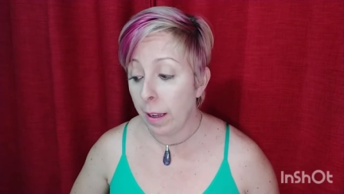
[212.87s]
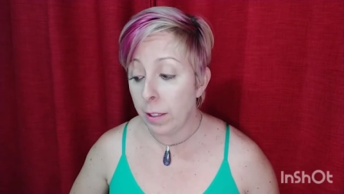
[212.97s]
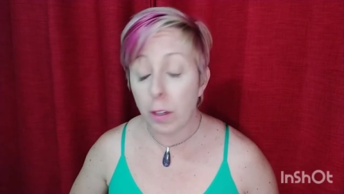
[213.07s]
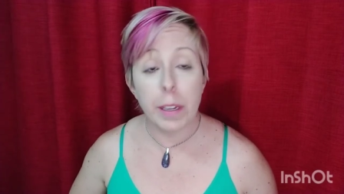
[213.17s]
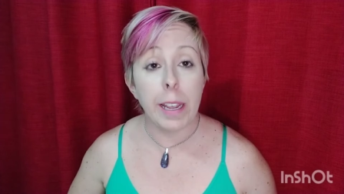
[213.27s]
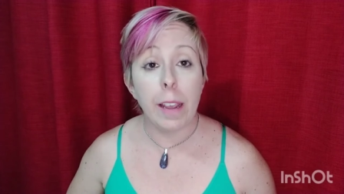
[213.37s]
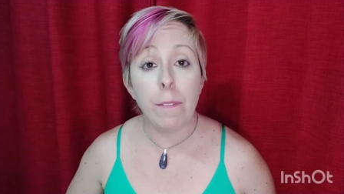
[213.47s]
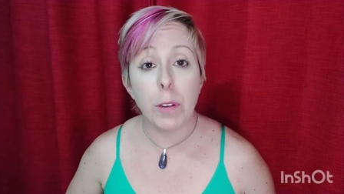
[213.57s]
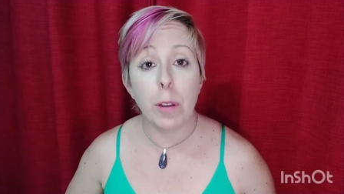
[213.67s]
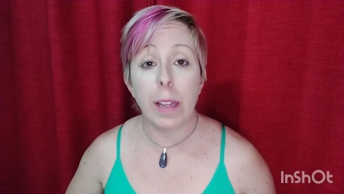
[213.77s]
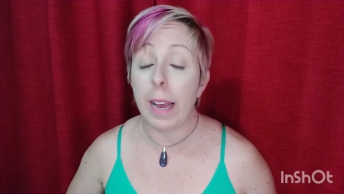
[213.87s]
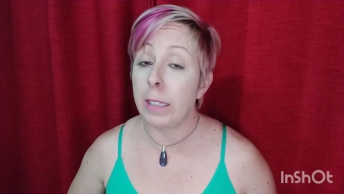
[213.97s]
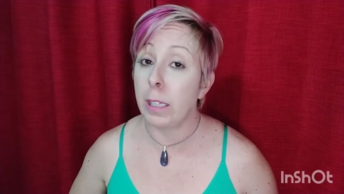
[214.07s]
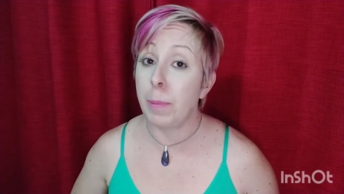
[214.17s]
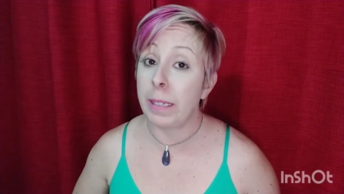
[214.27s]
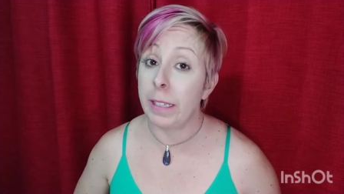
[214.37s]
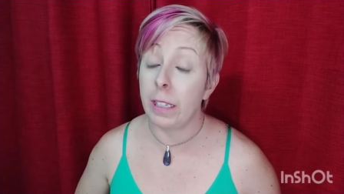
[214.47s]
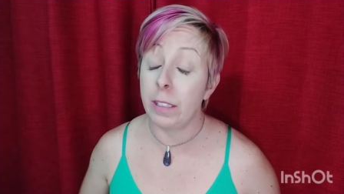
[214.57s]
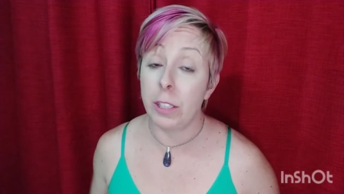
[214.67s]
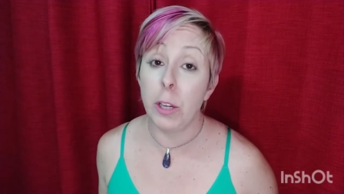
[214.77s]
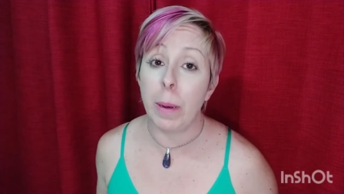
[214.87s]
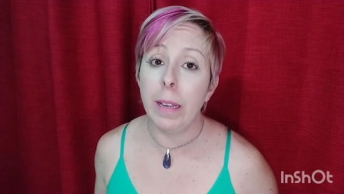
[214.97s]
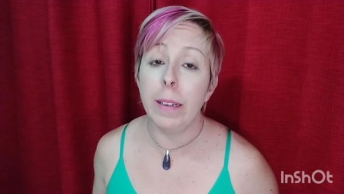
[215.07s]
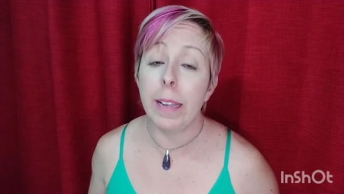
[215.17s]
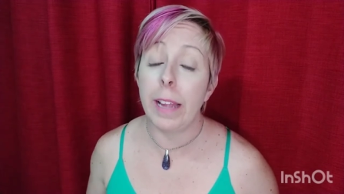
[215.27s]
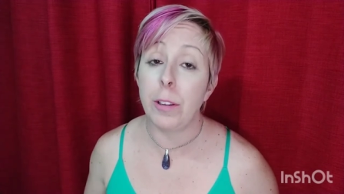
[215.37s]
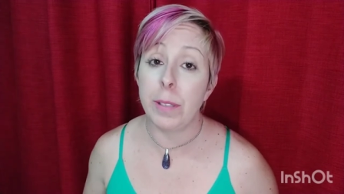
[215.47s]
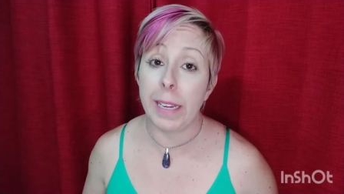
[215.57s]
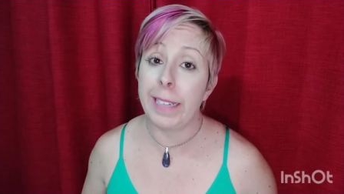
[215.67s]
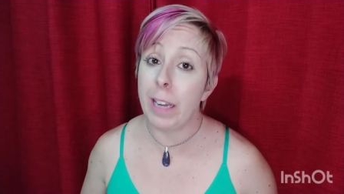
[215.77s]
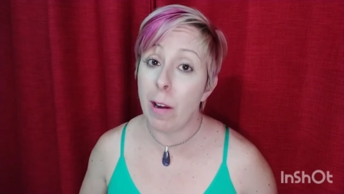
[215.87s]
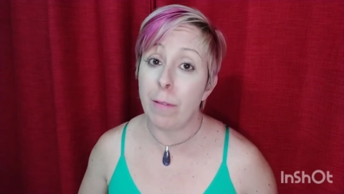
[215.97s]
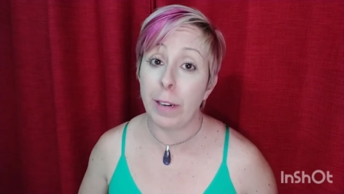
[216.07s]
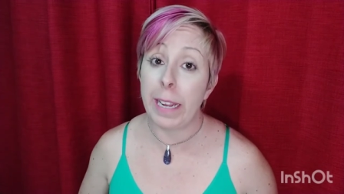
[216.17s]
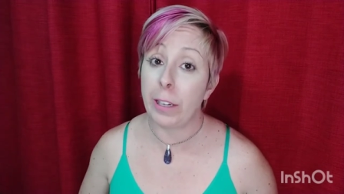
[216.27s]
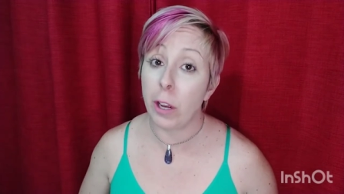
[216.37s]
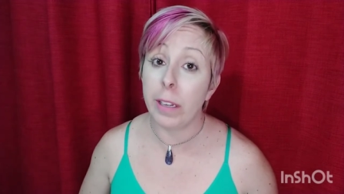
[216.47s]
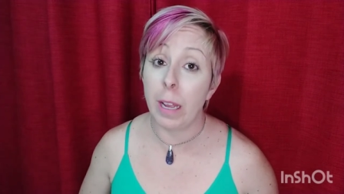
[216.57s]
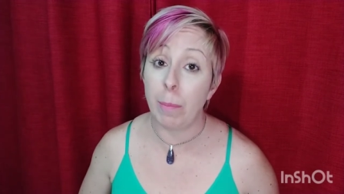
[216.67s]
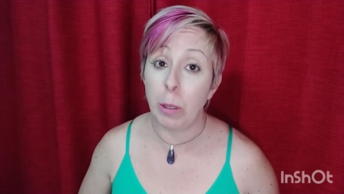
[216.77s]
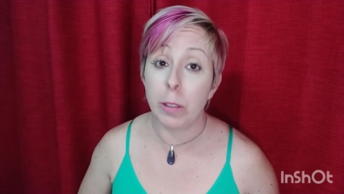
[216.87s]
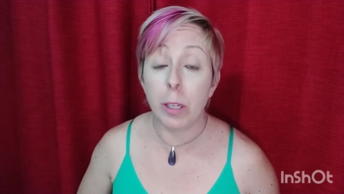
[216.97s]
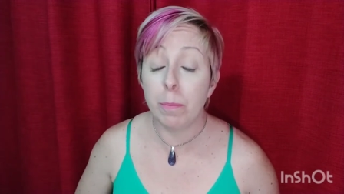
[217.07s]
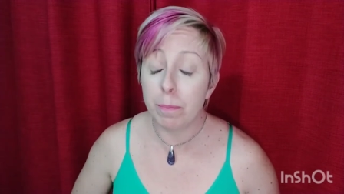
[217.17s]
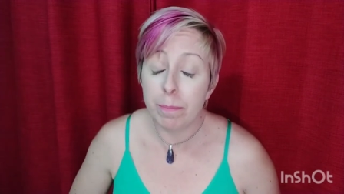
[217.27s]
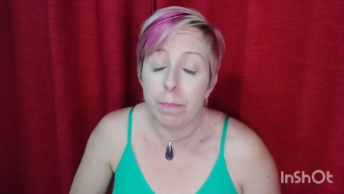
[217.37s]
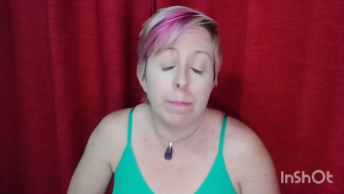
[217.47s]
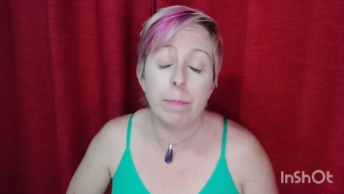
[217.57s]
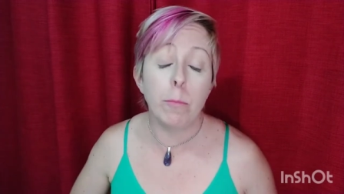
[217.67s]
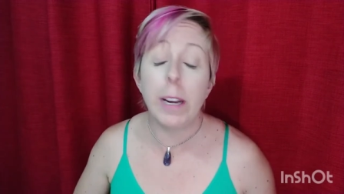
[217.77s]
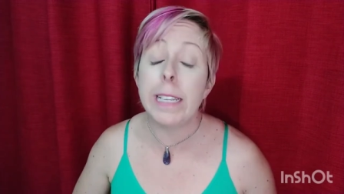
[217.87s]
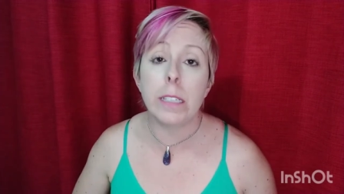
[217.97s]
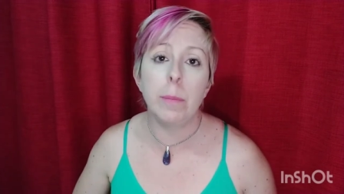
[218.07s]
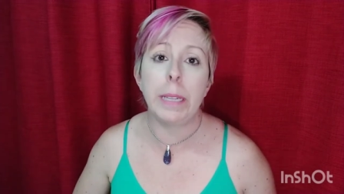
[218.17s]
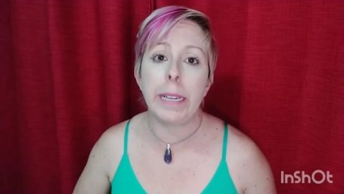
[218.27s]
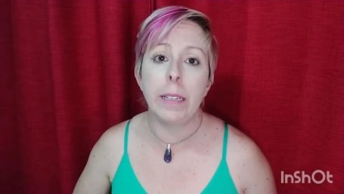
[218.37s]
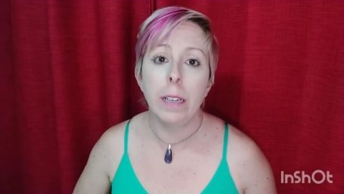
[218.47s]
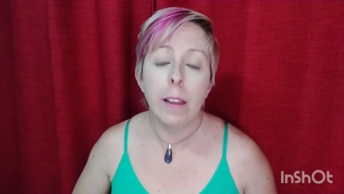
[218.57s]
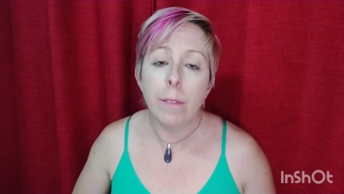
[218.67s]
So if you're that unsuspecting consumer and you see dairy free and coconut milk, you'd reasonably,